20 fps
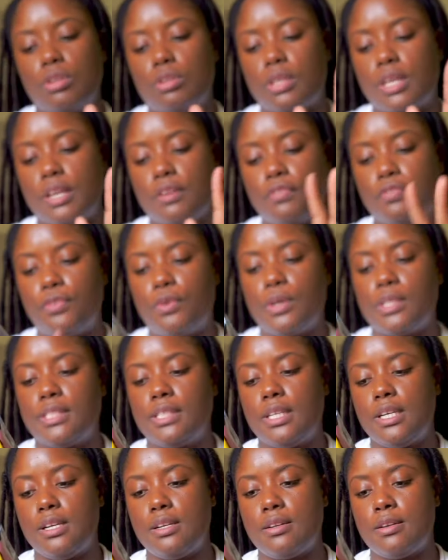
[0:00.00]
get
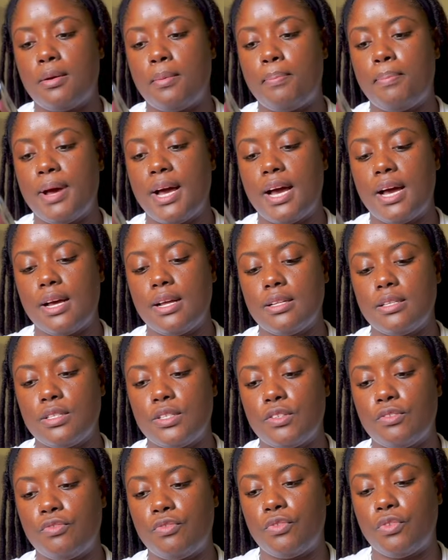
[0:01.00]
14
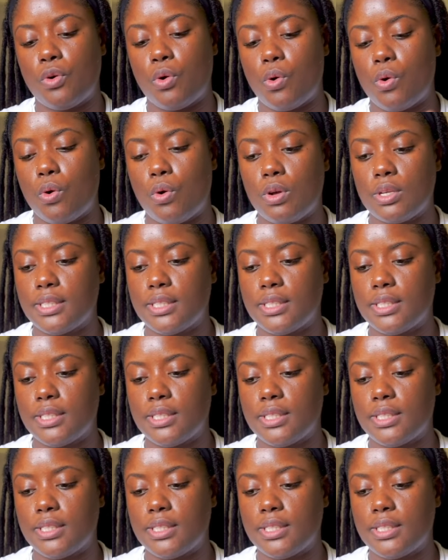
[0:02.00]
pads for